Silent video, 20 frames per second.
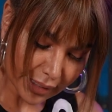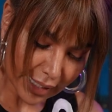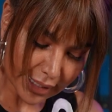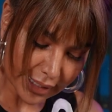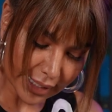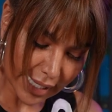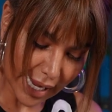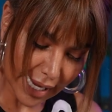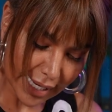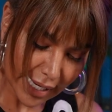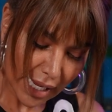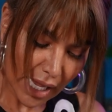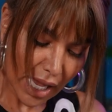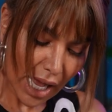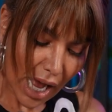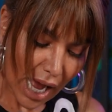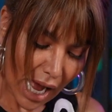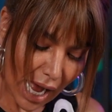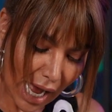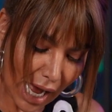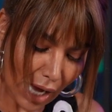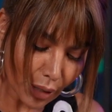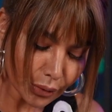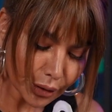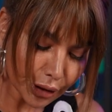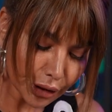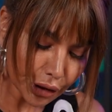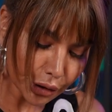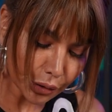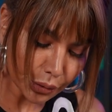say, how
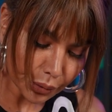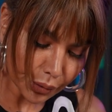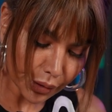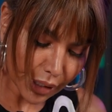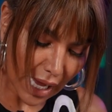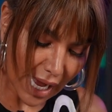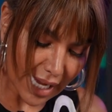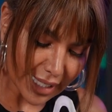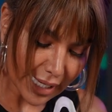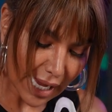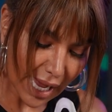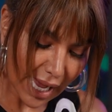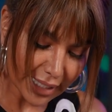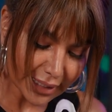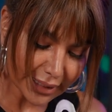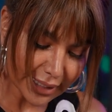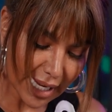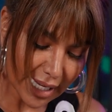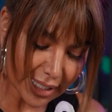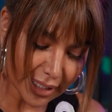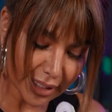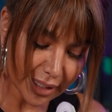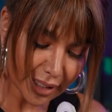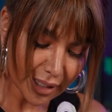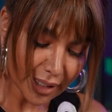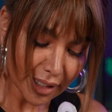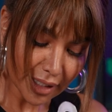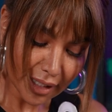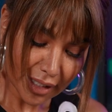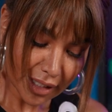did you do that? I said,
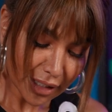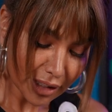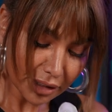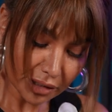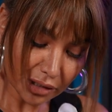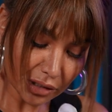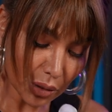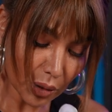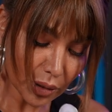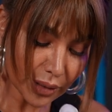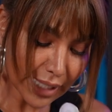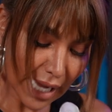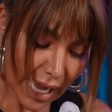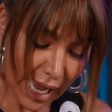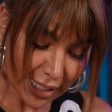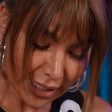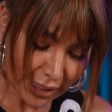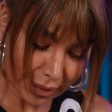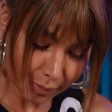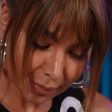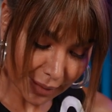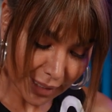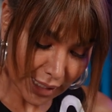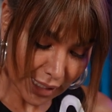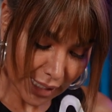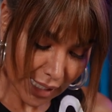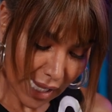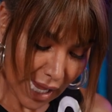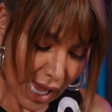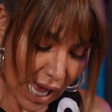don't ask me.
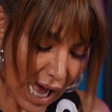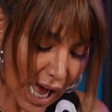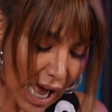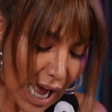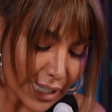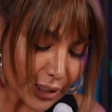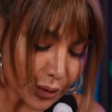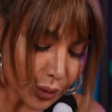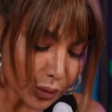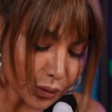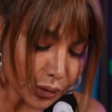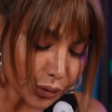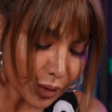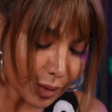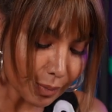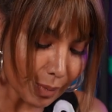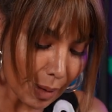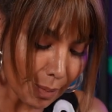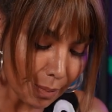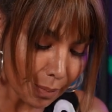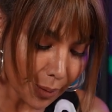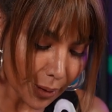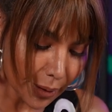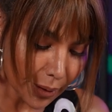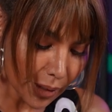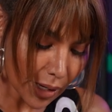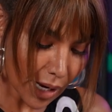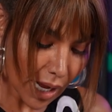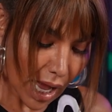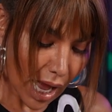I don't
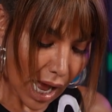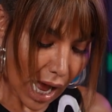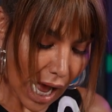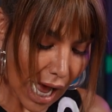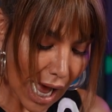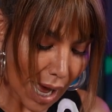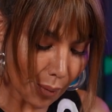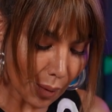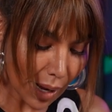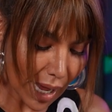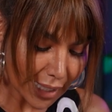remember how I